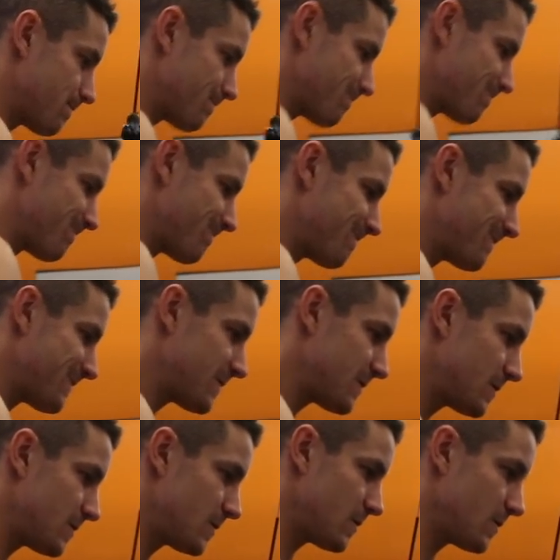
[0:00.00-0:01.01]
pocket full of
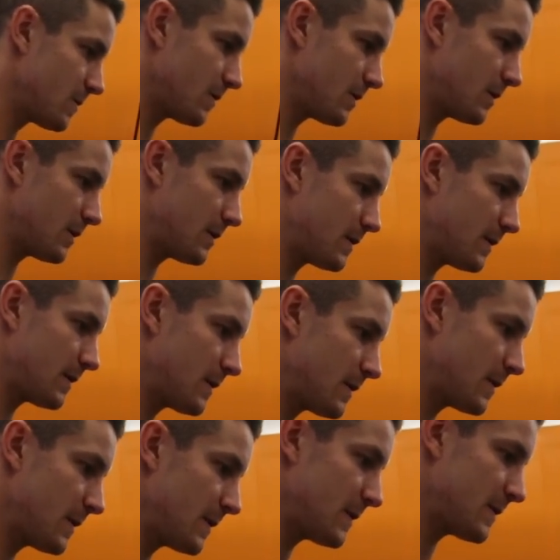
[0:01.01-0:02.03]
mixed
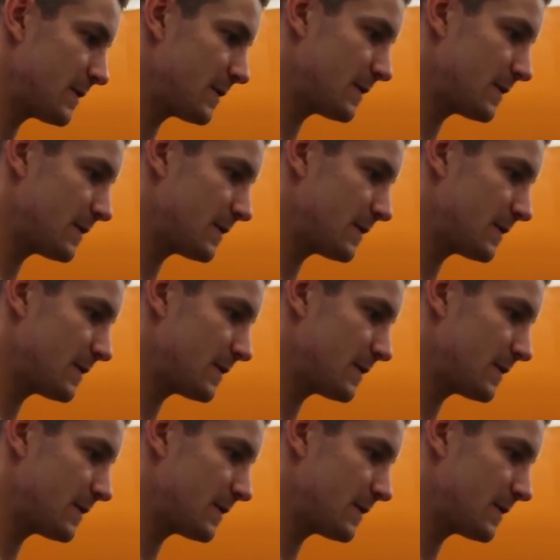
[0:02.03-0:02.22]
greens. Big